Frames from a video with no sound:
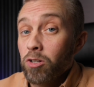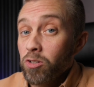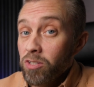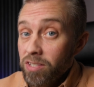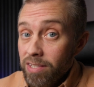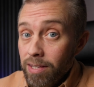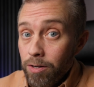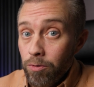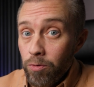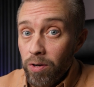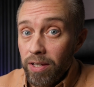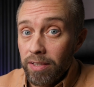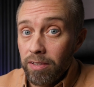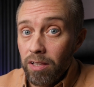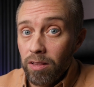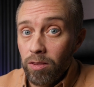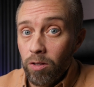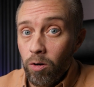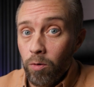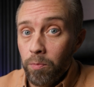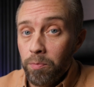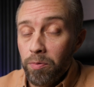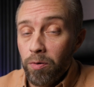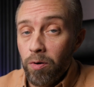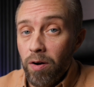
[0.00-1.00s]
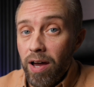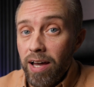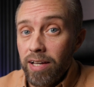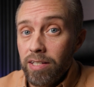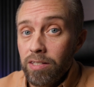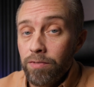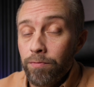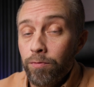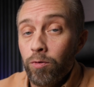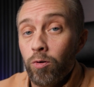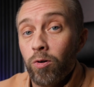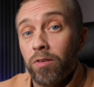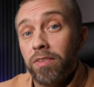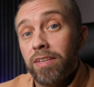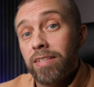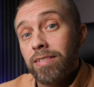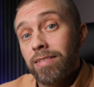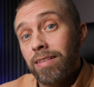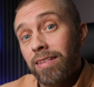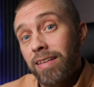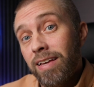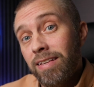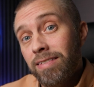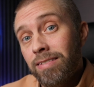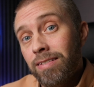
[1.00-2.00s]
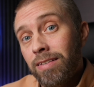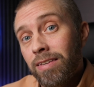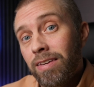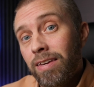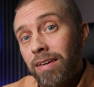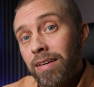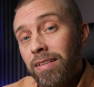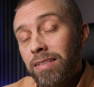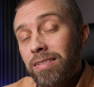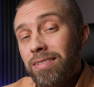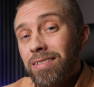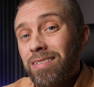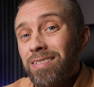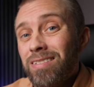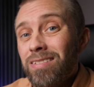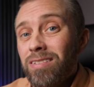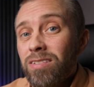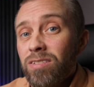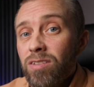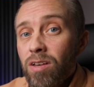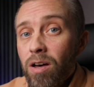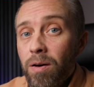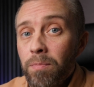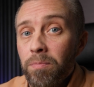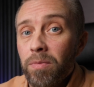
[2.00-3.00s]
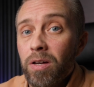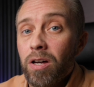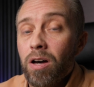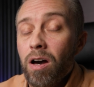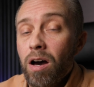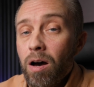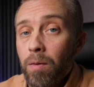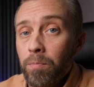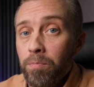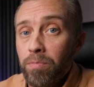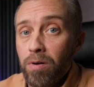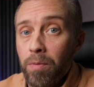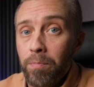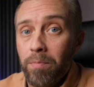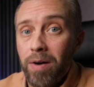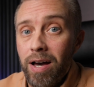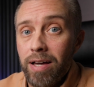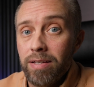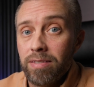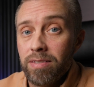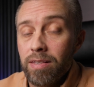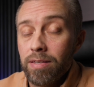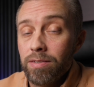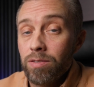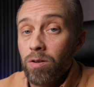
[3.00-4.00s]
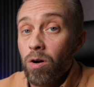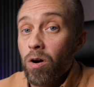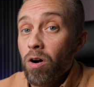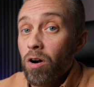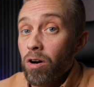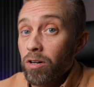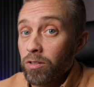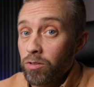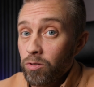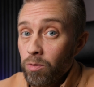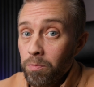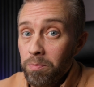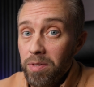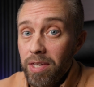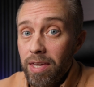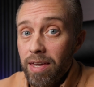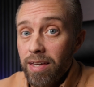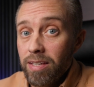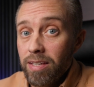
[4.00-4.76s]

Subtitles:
considering the low price for this lens kit, some compromises are to be